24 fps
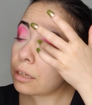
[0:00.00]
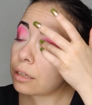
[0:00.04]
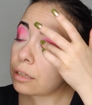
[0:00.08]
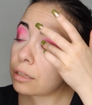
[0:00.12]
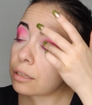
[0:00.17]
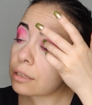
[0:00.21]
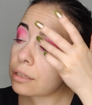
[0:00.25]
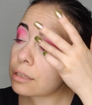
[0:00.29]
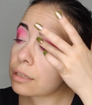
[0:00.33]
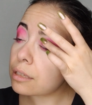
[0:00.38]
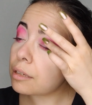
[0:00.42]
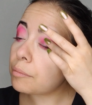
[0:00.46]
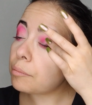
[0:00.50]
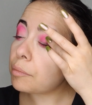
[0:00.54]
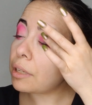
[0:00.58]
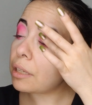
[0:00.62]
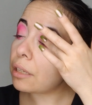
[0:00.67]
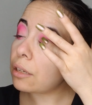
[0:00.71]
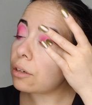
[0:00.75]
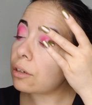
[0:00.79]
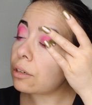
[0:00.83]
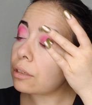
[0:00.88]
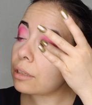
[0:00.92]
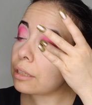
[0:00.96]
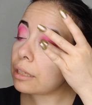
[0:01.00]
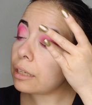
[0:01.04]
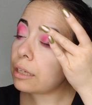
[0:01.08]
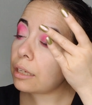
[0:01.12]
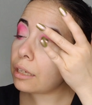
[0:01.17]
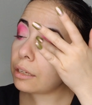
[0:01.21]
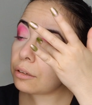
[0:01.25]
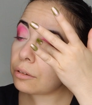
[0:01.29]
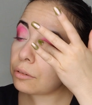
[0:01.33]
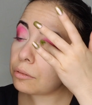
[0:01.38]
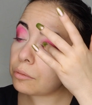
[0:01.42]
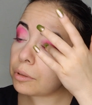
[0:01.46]

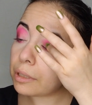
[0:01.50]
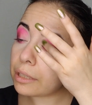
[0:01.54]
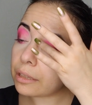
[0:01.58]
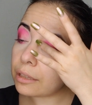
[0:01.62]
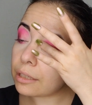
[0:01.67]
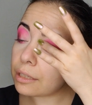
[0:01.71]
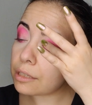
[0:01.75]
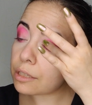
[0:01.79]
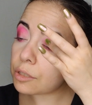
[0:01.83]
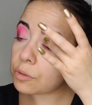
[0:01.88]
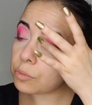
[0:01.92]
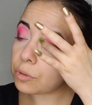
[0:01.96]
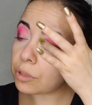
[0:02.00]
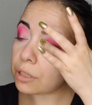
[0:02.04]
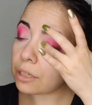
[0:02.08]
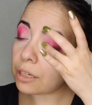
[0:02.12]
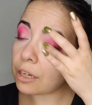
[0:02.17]
Similarly with this one.